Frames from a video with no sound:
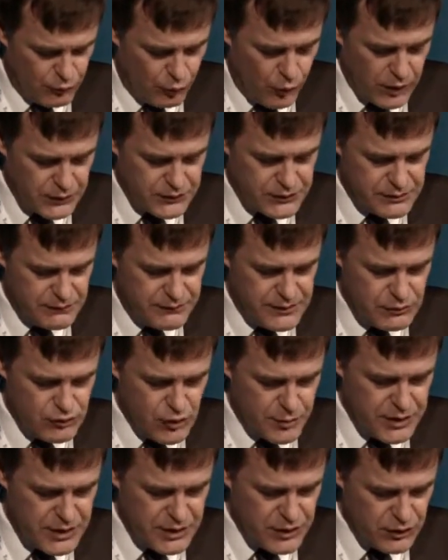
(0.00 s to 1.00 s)
what the
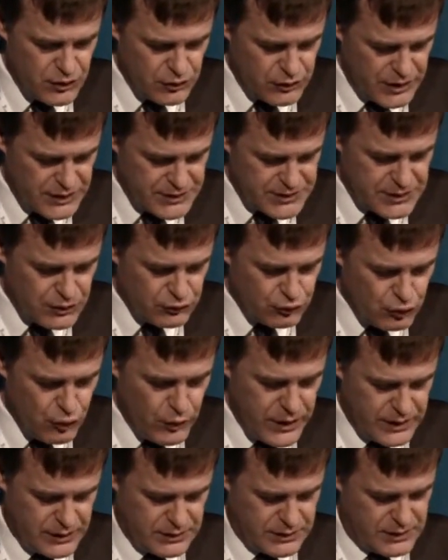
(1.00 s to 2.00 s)
European Union is
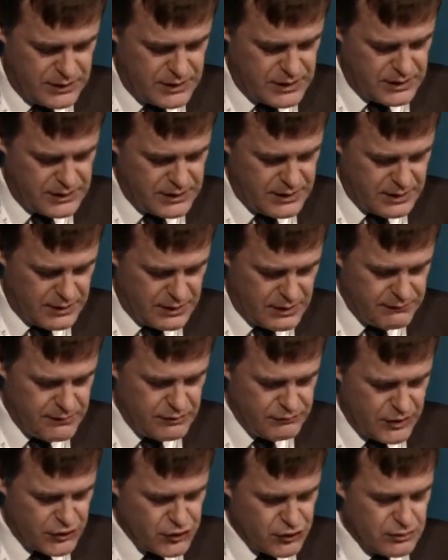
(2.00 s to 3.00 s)
doing in
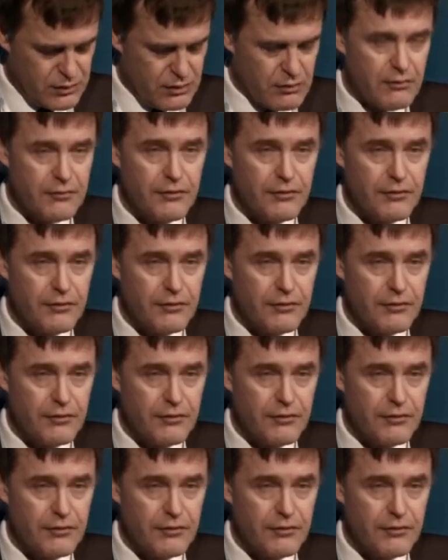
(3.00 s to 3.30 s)
the region.